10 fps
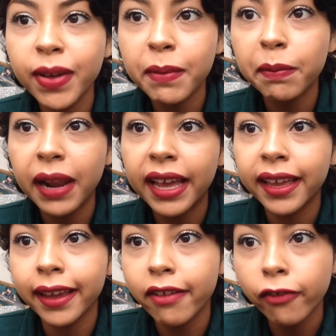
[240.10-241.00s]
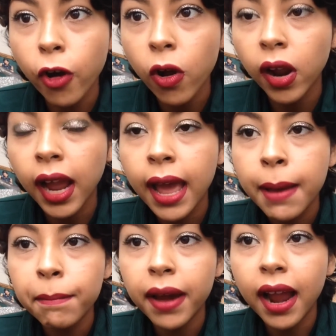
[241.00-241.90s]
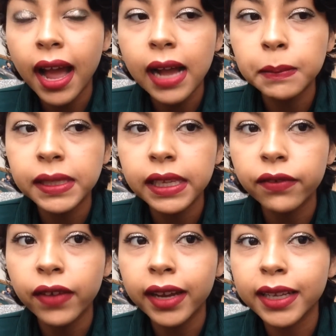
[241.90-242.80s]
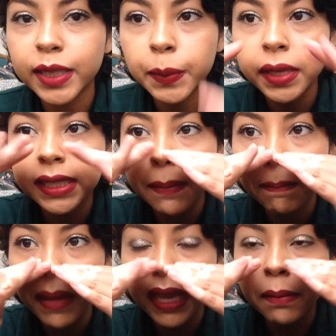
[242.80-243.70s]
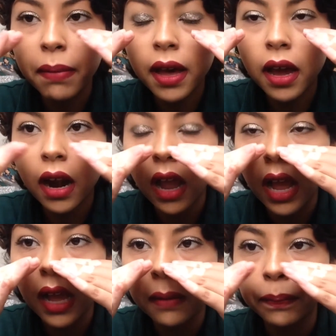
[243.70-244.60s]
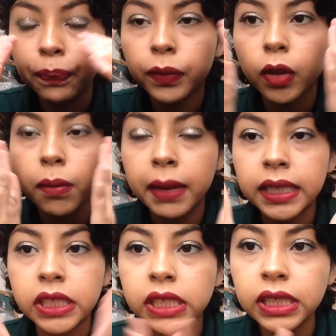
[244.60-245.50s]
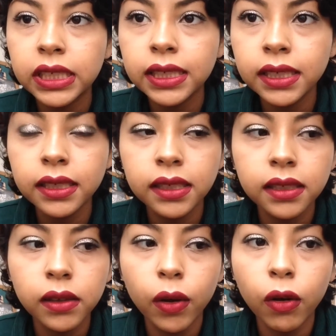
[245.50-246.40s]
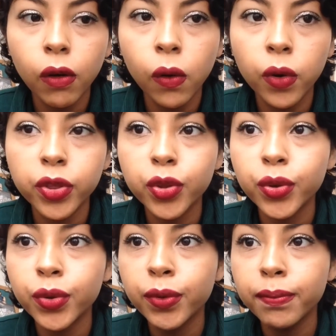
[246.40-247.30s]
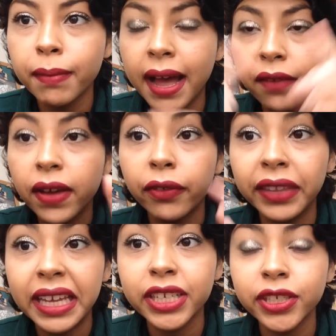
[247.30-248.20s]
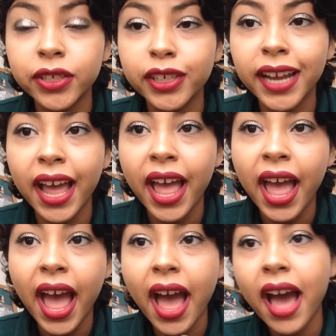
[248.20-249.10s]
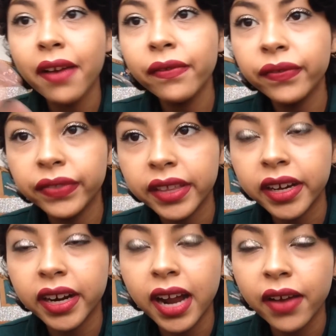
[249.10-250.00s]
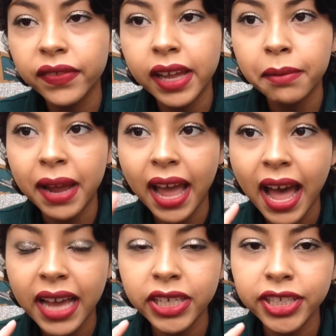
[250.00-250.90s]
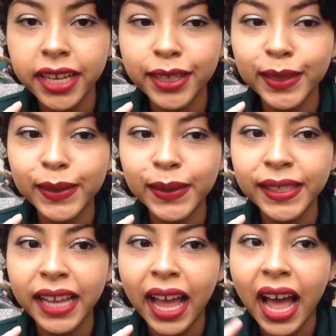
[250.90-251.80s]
I'm applying it wrong, perhaps if I need to put some paper on my cheeks or do my foundation after I've done my eyeshadows.